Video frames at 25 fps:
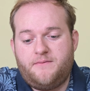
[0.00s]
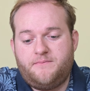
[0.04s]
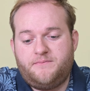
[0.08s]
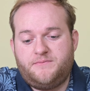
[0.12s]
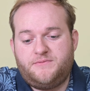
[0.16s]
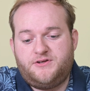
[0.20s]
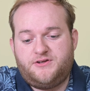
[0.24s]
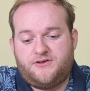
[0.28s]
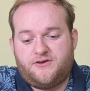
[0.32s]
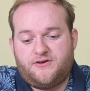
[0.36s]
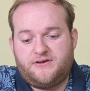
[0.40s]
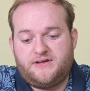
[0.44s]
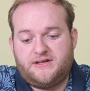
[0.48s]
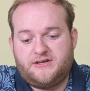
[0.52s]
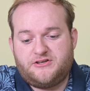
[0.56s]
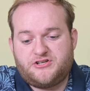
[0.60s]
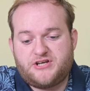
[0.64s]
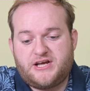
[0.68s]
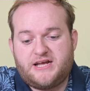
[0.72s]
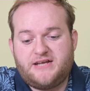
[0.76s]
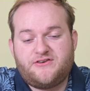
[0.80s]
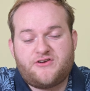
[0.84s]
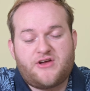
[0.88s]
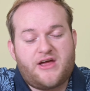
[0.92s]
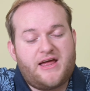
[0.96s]
You don't need to
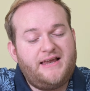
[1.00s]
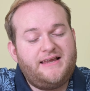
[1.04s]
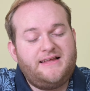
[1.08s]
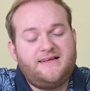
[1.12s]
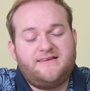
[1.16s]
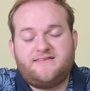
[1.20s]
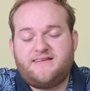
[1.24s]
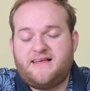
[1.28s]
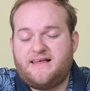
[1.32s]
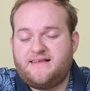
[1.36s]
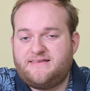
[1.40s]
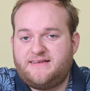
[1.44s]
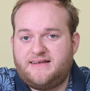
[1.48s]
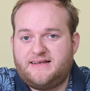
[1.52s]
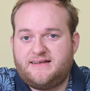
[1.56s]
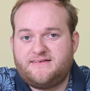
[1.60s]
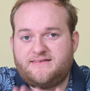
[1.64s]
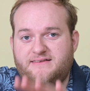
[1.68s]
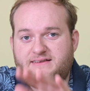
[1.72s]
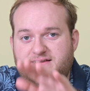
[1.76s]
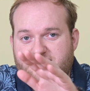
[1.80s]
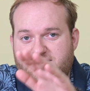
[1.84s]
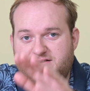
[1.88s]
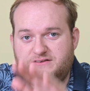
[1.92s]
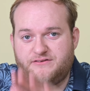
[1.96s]
change any settings.
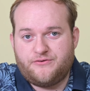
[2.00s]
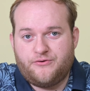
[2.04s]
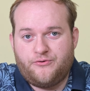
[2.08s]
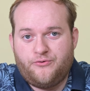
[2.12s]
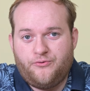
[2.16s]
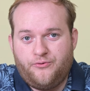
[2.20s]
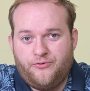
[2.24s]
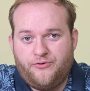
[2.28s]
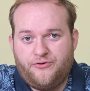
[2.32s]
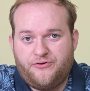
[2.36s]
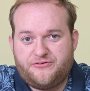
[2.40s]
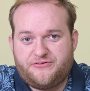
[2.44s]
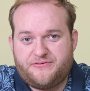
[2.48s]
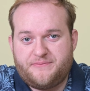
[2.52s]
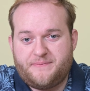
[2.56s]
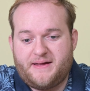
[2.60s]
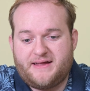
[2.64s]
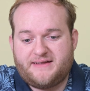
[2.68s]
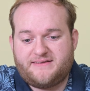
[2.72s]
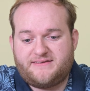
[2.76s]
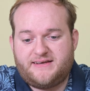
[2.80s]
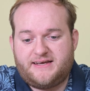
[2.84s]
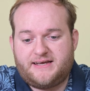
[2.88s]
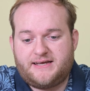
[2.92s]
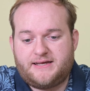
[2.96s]
This is all
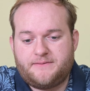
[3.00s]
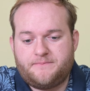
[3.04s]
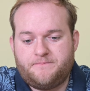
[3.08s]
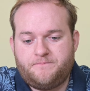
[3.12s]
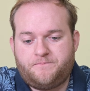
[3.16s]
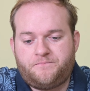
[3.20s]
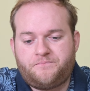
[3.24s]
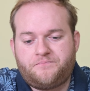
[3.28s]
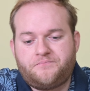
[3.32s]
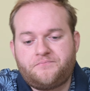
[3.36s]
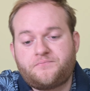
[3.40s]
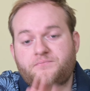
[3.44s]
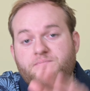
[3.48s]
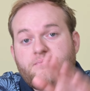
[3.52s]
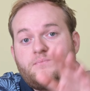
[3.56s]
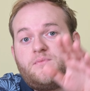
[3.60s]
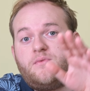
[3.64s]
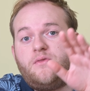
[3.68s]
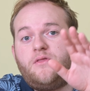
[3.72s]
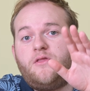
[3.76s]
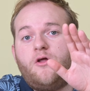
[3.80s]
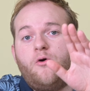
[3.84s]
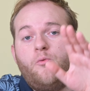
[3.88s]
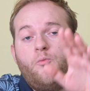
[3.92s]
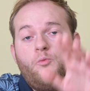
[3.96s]
automatic.
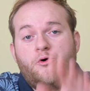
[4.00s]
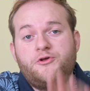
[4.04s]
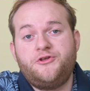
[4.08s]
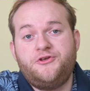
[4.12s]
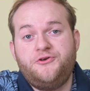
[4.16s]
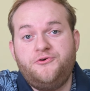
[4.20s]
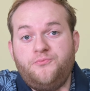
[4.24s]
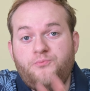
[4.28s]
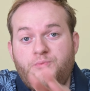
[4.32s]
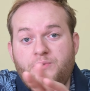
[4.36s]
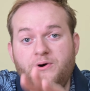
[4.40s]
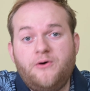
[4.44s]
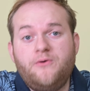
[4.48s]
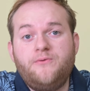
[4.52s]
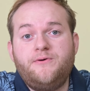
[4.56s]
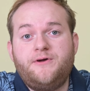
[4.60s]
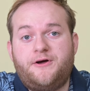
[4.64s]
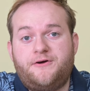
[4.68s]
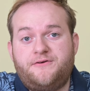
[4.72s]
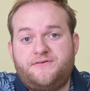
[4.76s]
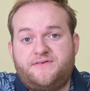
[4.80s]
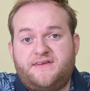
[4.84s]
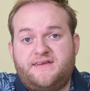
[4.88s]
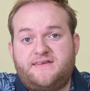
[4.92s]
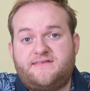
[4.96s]
What you will
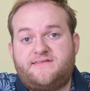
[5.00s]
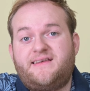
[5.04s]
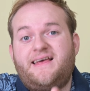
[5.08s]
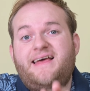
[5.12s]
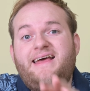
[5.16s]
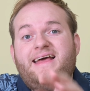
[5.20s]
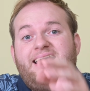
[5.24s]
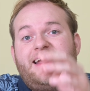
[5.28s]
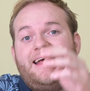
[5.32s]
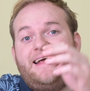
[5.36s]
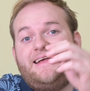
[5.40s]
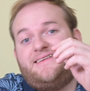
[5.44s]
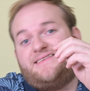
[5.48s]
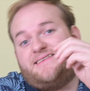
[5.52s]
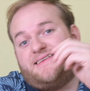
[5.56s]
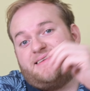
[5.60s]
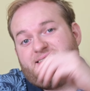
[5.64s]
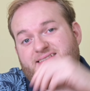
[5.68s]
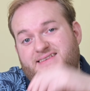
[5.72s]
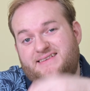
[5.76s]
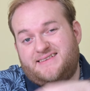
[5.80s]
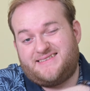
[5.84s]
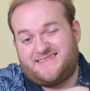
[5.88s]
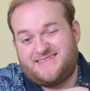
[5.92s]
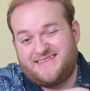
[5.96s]
notice is that
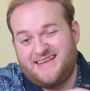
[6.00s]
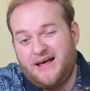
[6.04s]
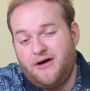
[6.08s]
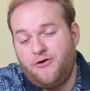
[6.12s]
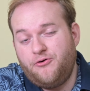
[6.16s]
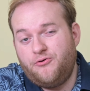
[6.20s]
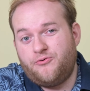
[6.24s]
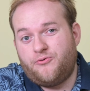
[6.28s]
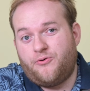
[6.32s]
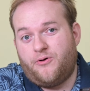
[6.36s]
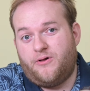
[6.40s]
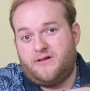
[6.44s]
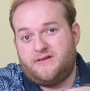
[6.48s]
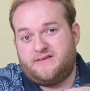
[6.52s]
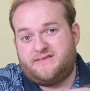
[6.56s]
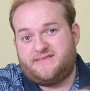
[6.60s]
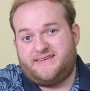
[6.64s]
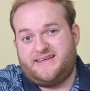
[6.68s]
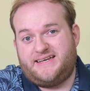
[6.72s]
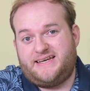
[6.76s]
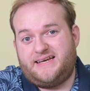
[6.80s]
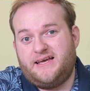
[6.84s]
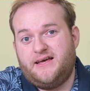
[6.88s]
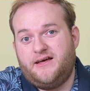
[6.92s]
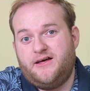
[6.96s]
the sound
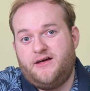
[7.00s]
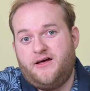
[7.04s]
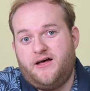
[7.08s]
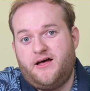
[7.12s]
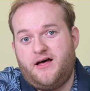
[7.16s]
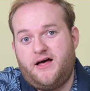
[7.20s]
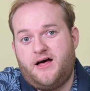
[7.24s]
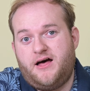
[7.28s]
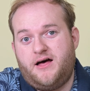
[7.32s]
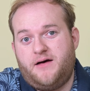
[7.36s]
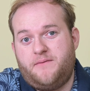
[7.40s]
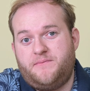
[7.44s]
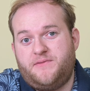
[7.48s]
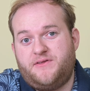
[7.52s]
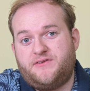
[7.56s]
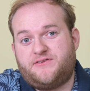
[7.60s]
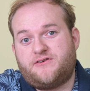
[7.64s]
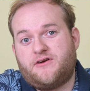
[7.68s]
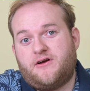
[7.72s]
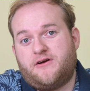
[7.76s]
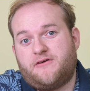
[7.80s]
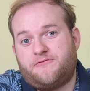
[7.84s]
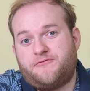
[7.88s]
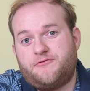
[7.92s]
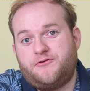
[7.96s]
quality that's
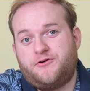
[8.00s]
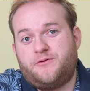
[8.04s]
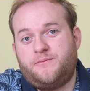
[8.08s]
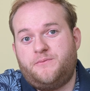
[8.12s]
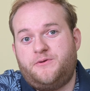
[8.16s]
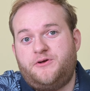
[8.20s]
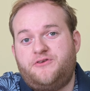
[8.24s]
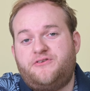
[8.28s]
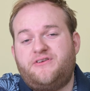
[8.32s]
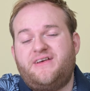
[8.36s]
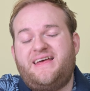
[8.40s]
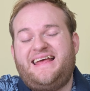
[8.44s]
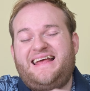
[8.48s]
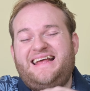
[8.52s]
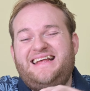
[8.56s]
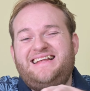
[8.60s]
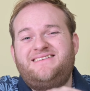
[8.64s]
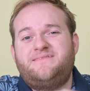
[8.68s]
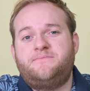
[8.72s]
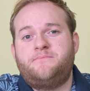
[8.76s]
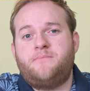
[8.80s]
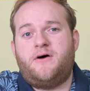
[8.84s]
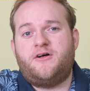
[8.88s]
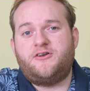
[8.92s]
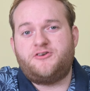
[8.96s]
coming from your computer
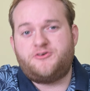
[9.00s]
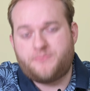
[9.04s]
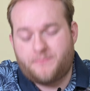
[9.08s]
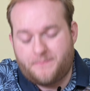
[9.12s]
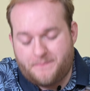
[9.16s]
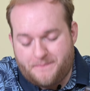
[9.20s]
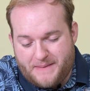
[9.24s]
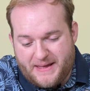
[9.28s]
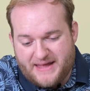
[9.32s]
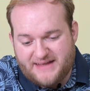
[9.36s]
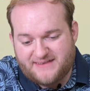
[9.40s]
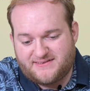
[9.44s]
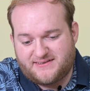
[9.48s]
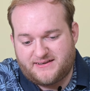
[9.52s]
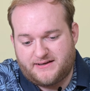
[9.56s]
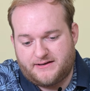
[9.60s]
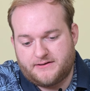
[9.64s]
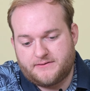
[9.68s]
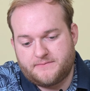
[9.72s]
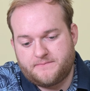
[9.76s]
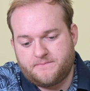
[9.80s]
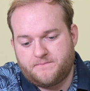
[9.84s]
is much better.